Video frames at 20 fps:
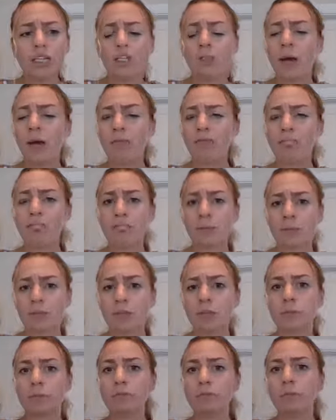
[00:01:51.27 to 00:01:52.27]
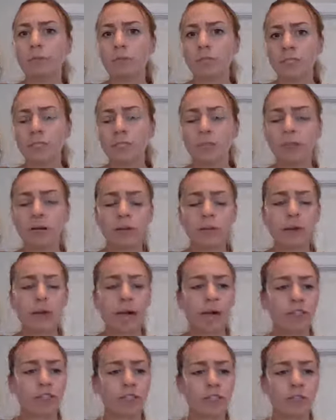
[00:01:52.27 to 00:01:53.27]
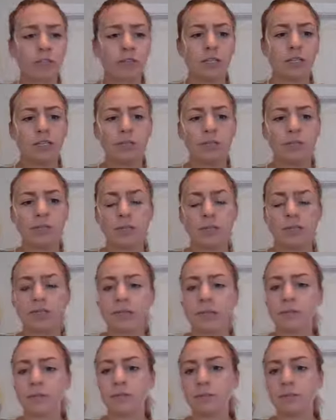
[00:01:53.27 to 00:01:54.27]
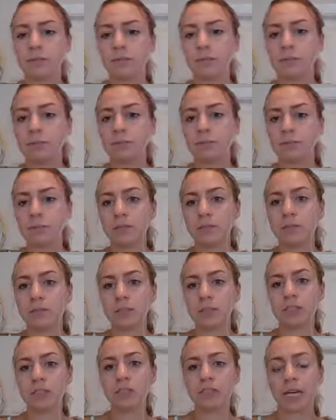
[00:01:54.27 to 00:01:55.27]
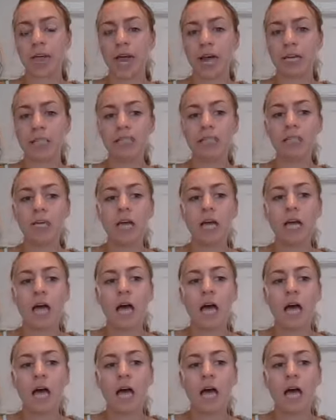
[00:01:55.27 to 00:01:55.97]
So having some sort of protein and carbohydrate, and I'll give you some examples of some good snacks.